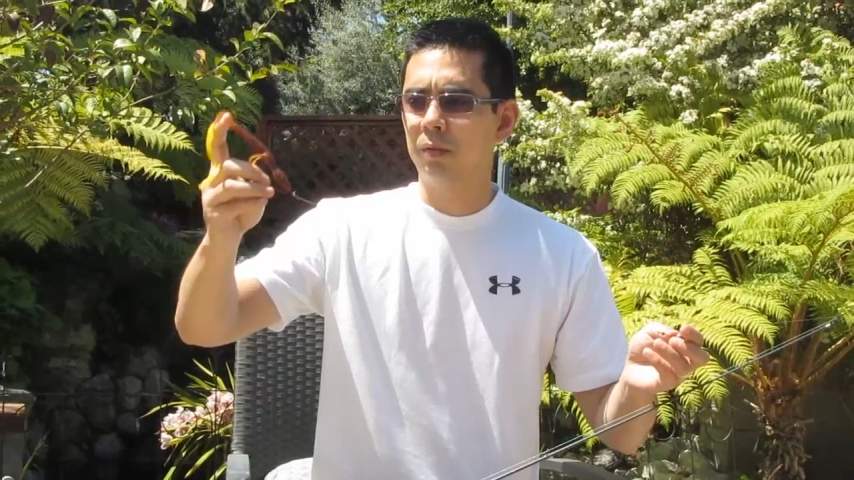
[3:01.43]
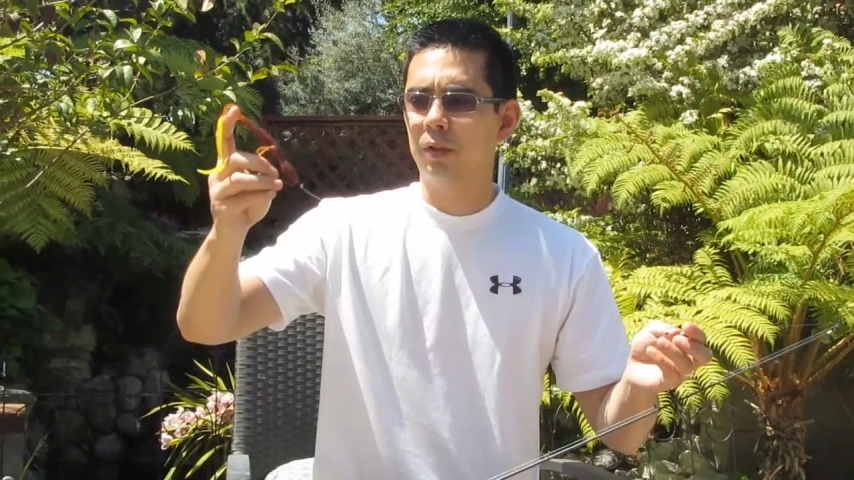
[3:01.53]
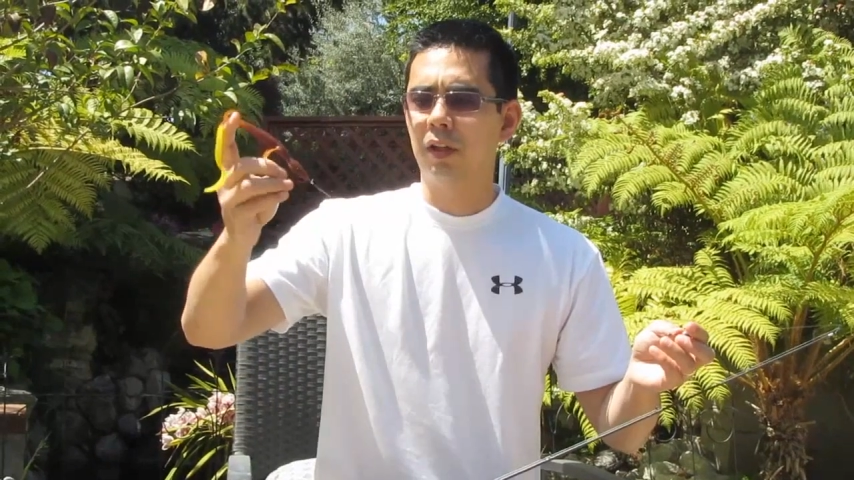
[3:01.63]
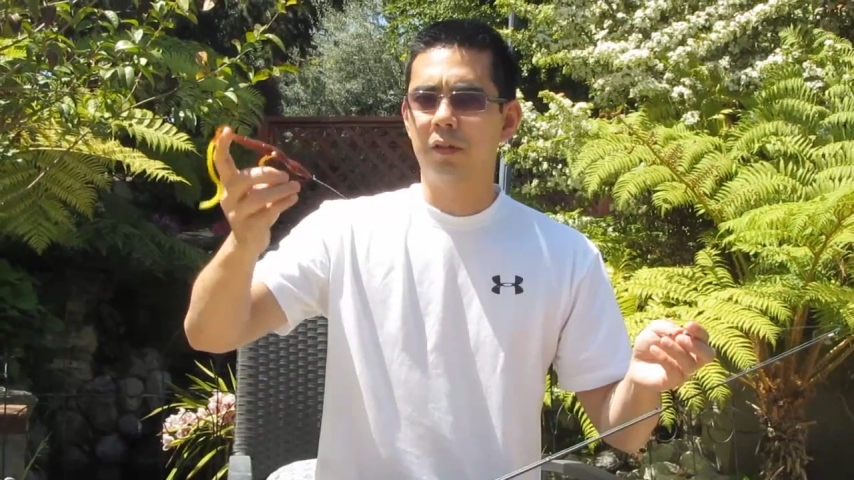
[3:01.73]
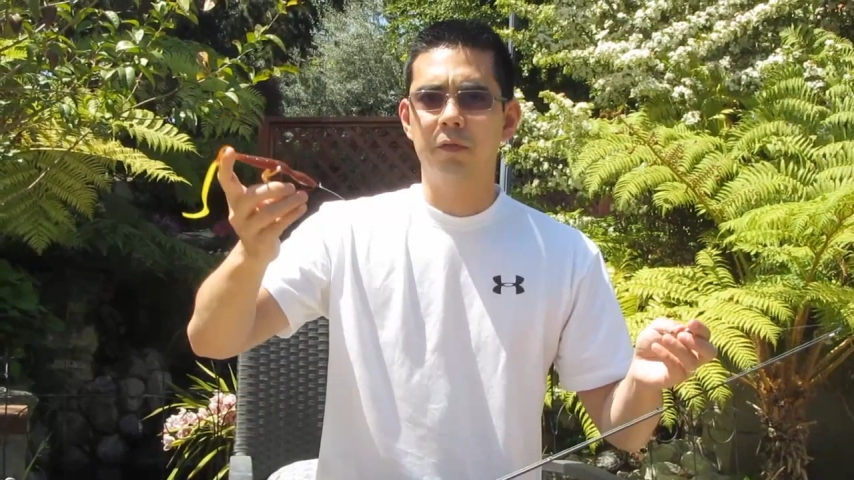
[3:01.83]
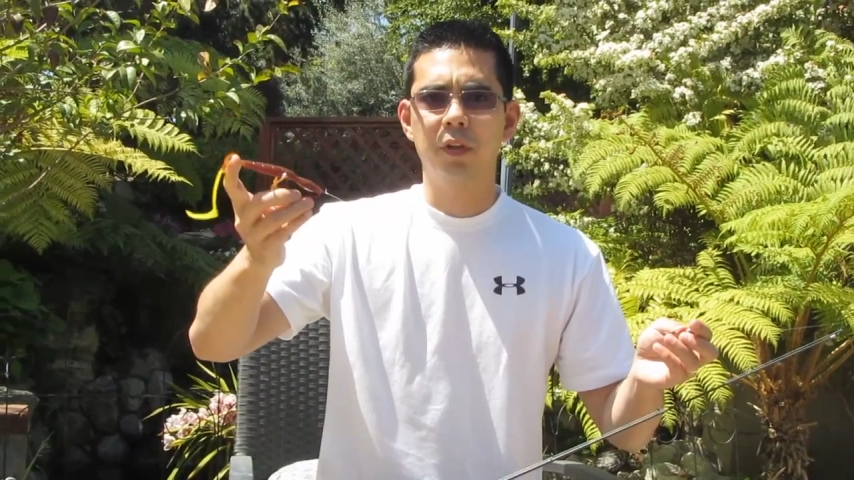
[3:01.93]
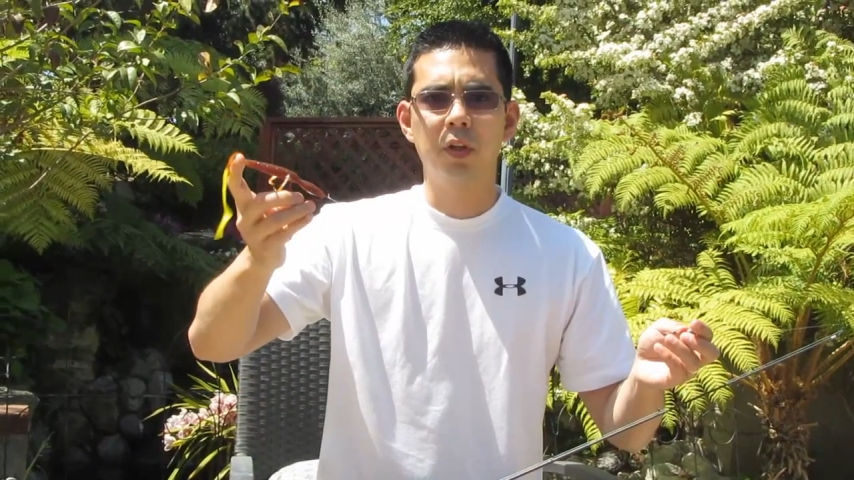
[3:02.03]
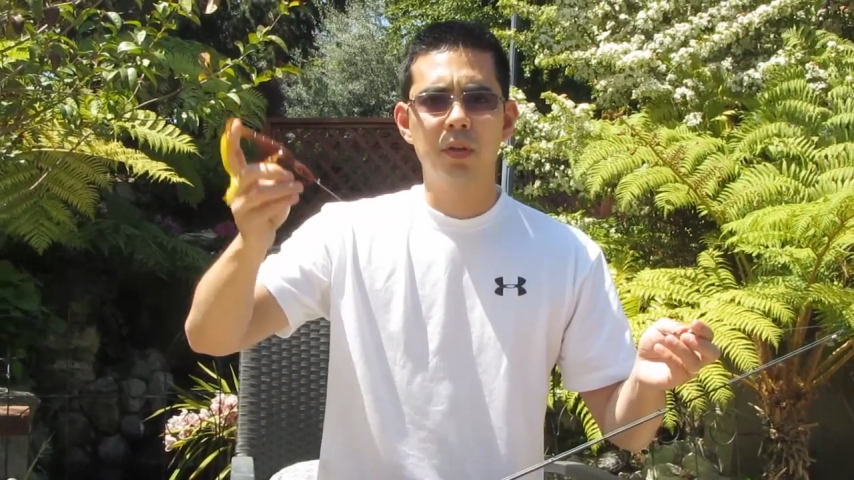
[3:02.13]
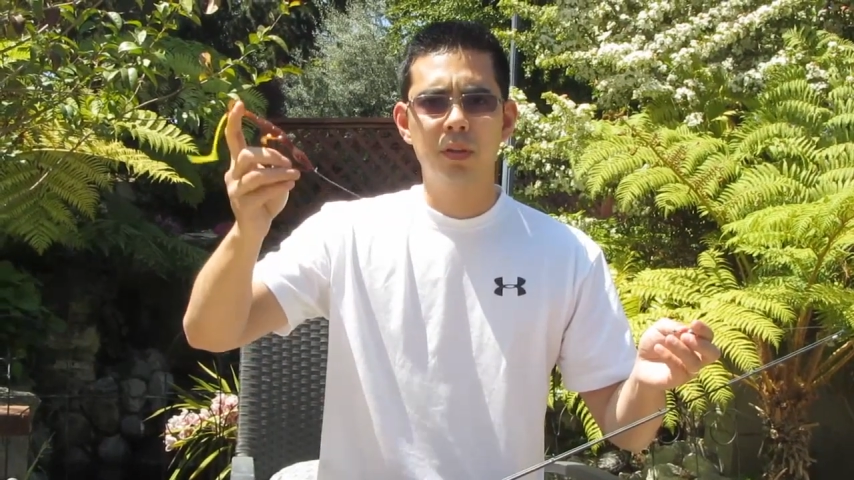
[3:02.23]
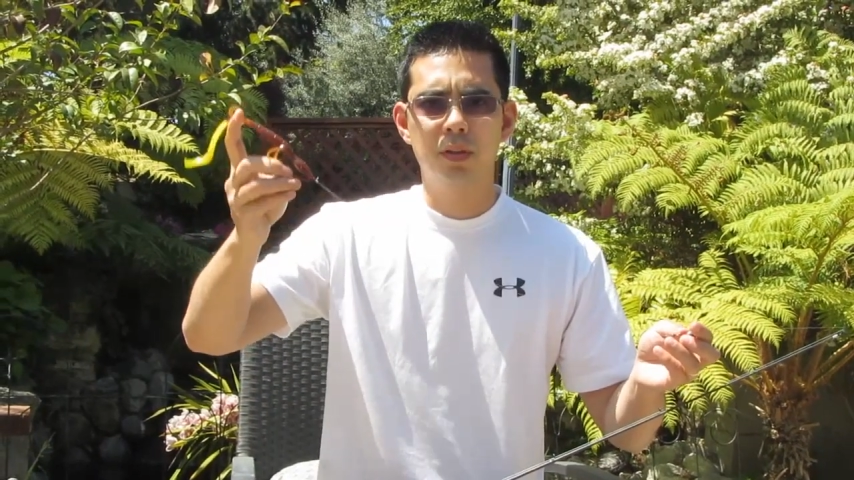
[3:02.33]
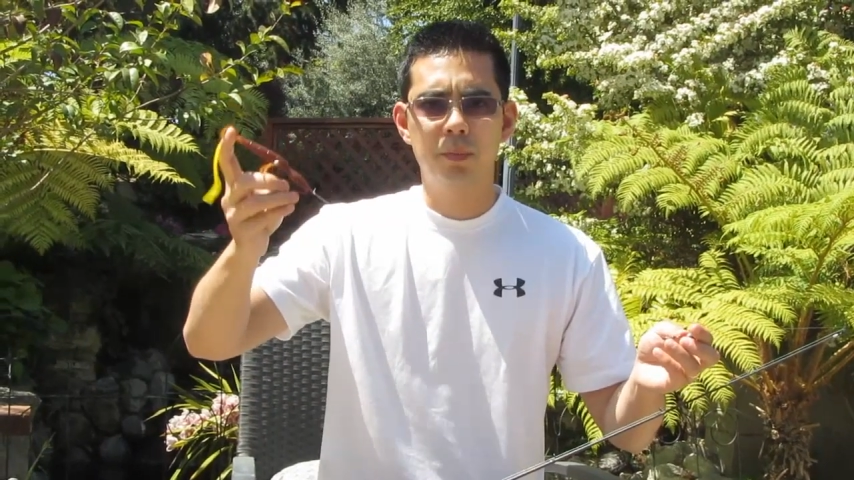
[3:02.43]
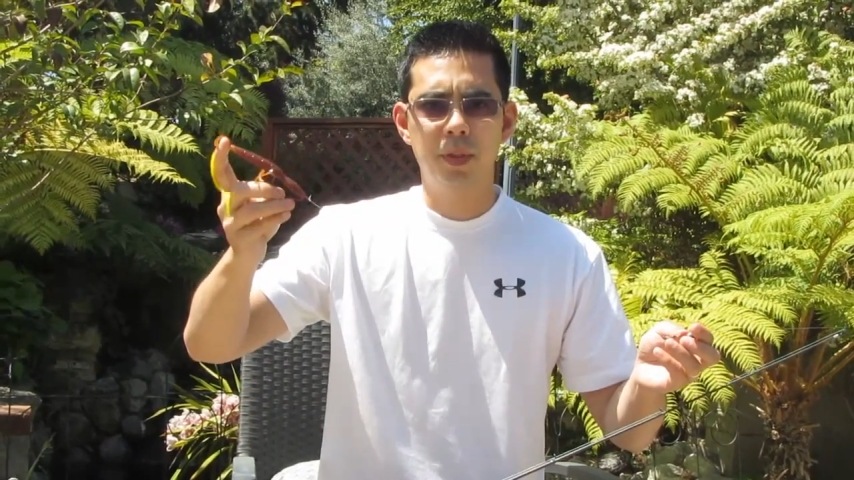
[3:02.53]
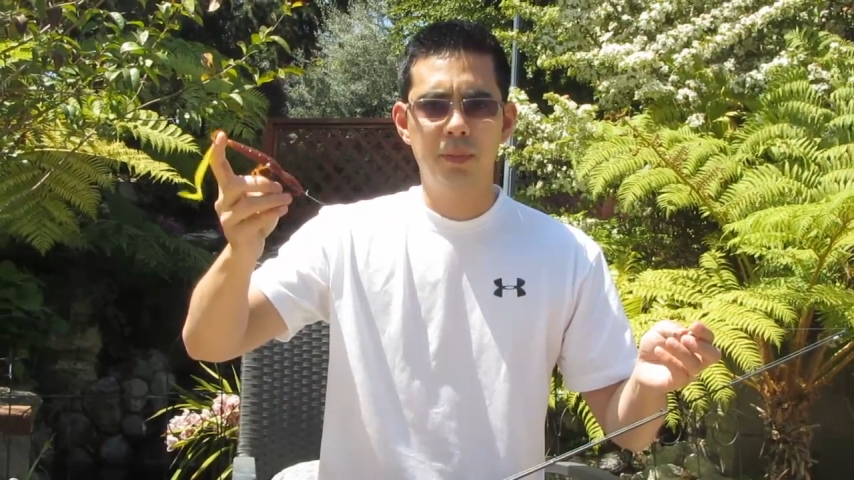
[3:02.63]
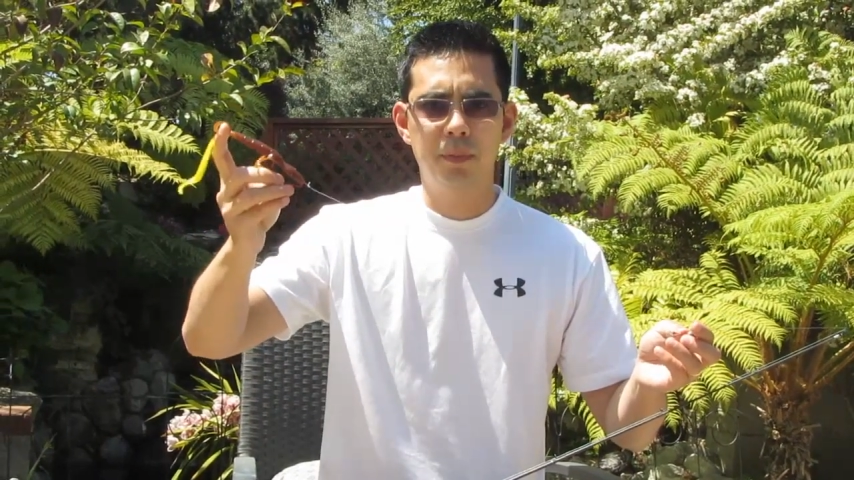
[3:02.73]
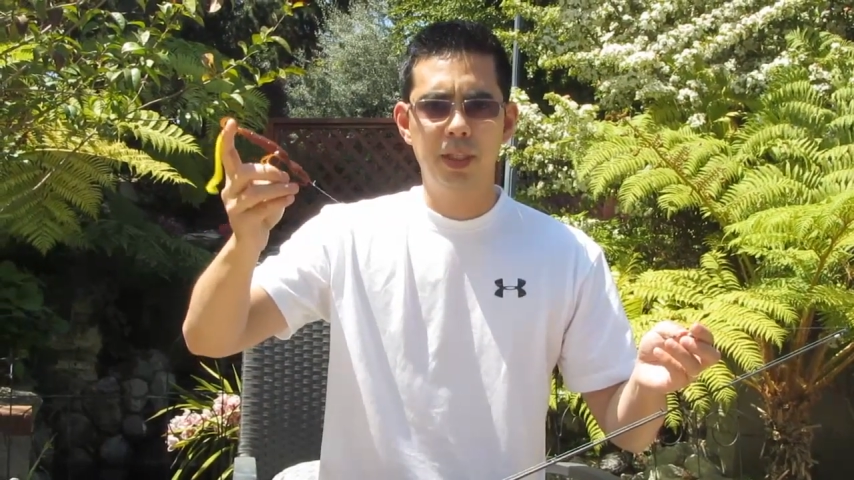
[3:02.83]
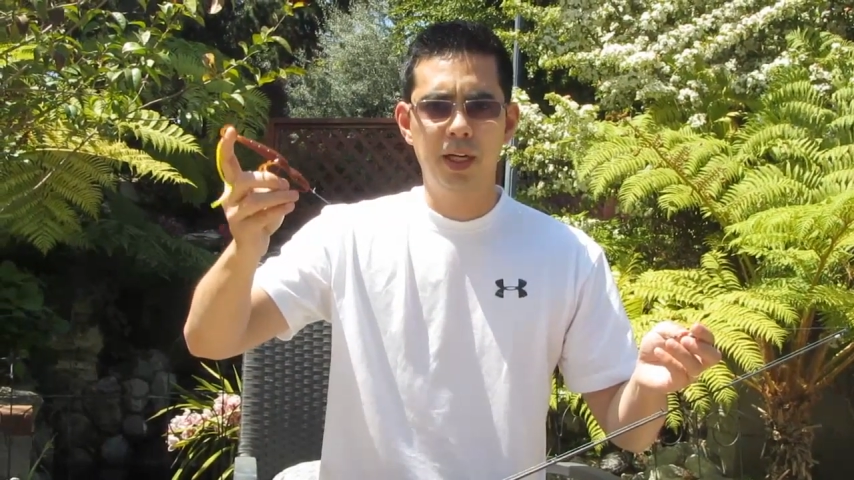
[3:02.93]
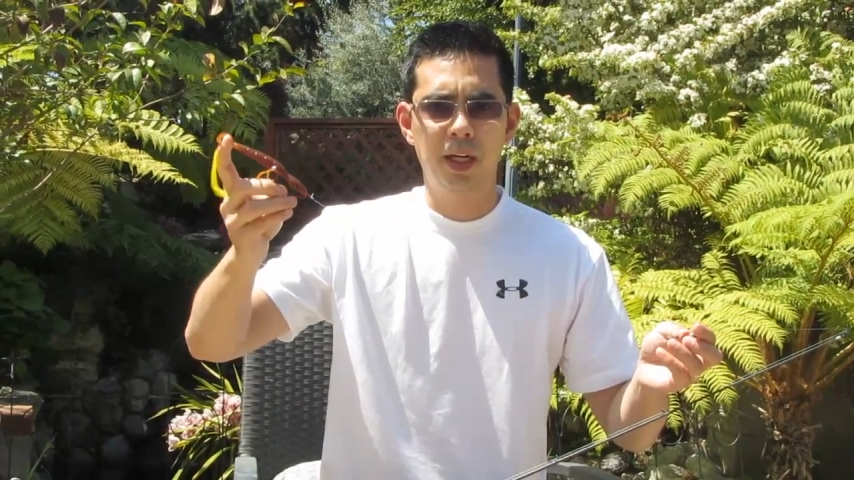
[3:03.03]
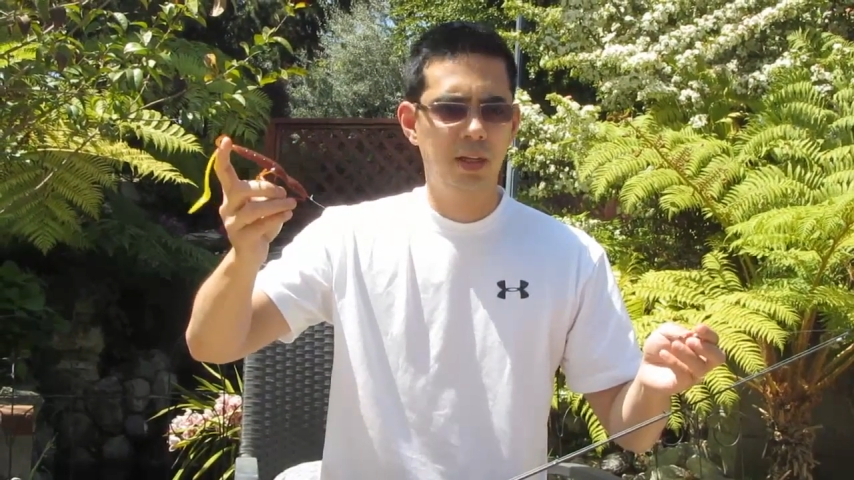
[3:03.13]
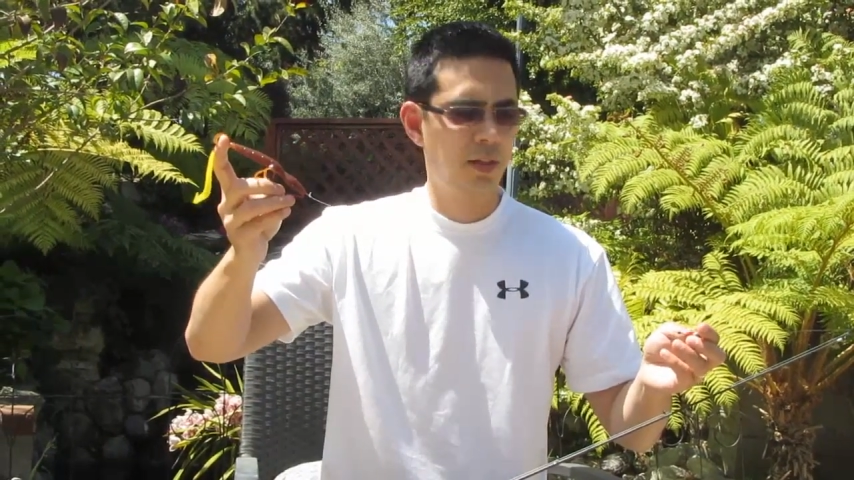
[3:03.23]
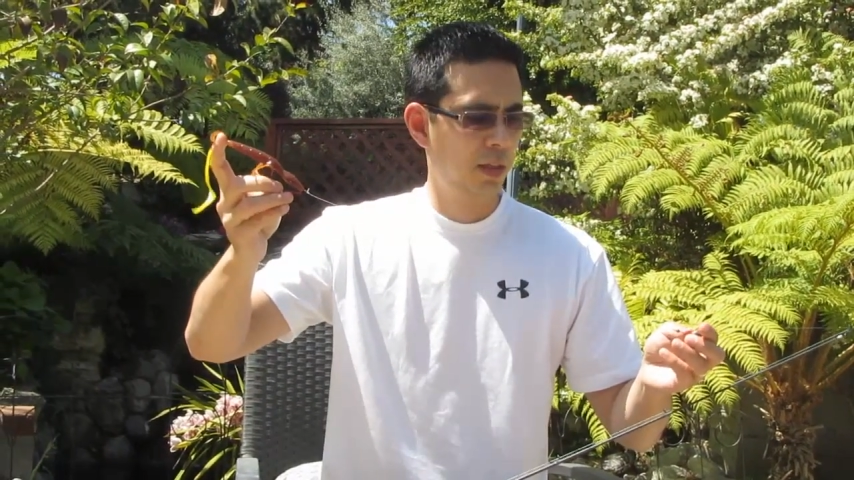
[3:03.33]
will kind of float a little bit
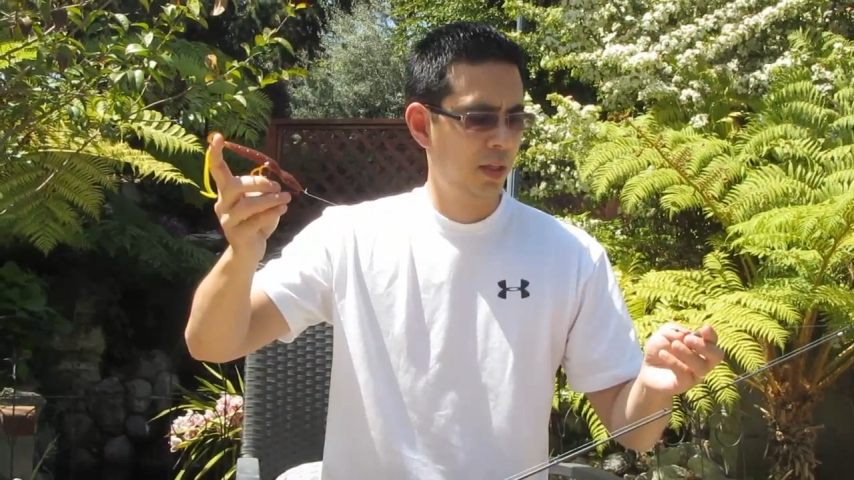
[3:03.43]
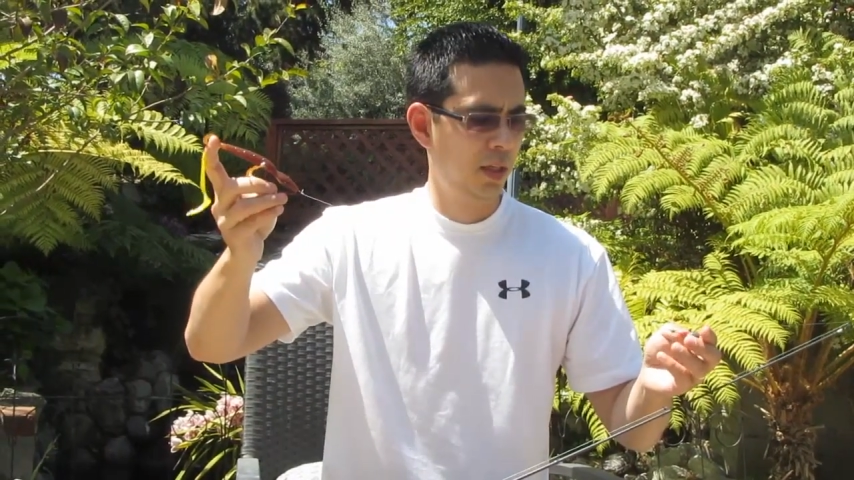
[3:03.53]
behind